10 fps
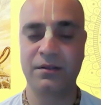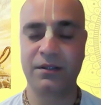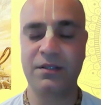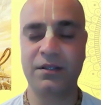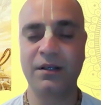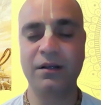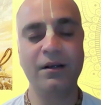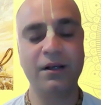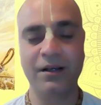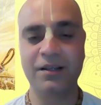just
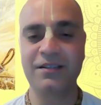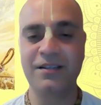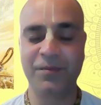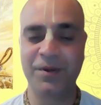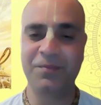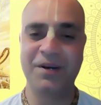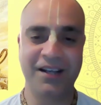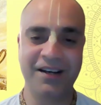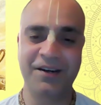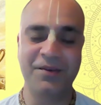in eating, sleeping,
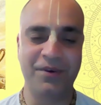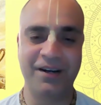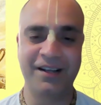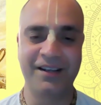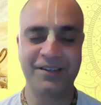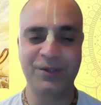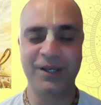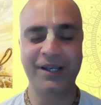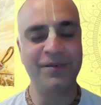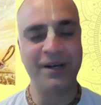mating, and defending.
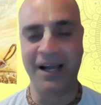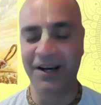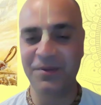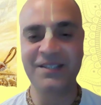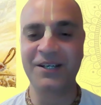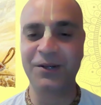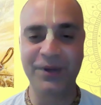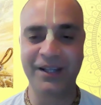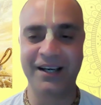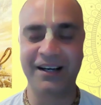Okay, even animals are
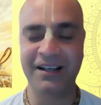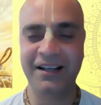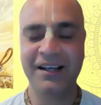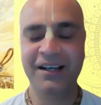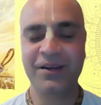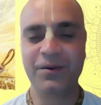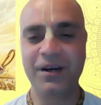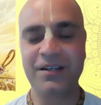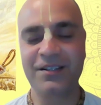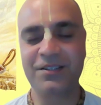doing that. We
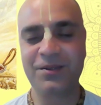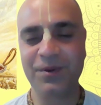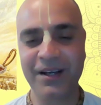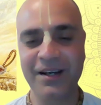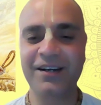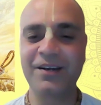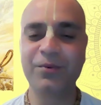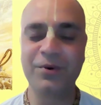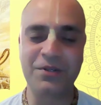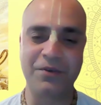are just doing it in a
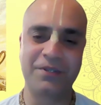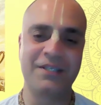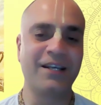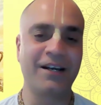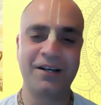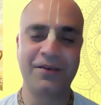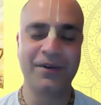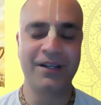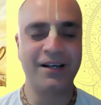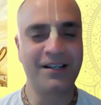more sophisticated
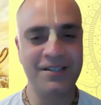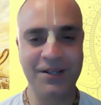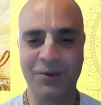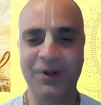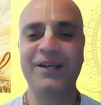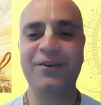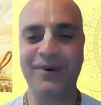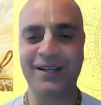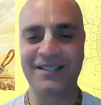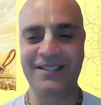way. That is the only
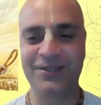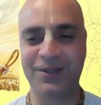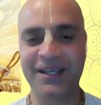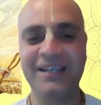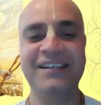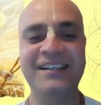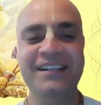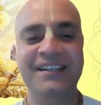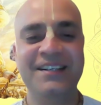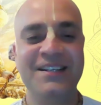difference. Okay,
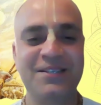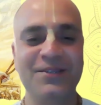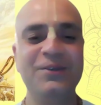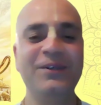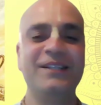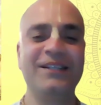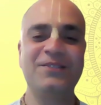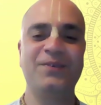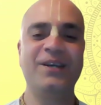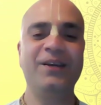so in
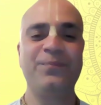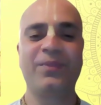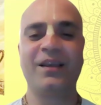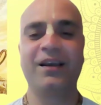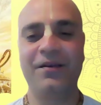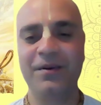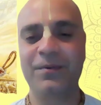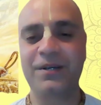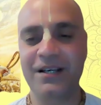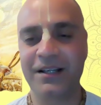this way, having
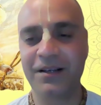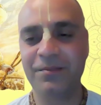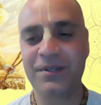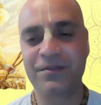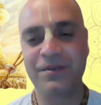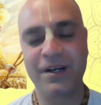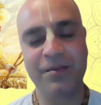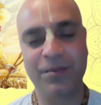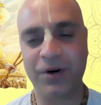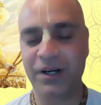prasadam is very
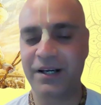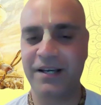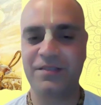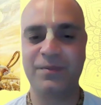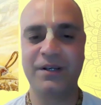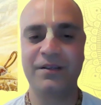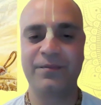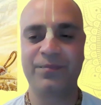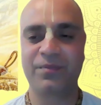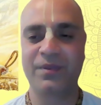important aspect,
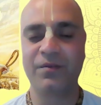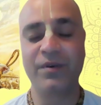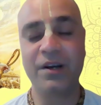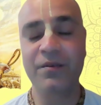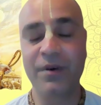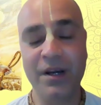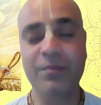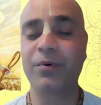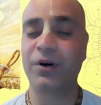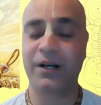very
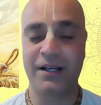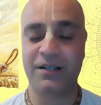important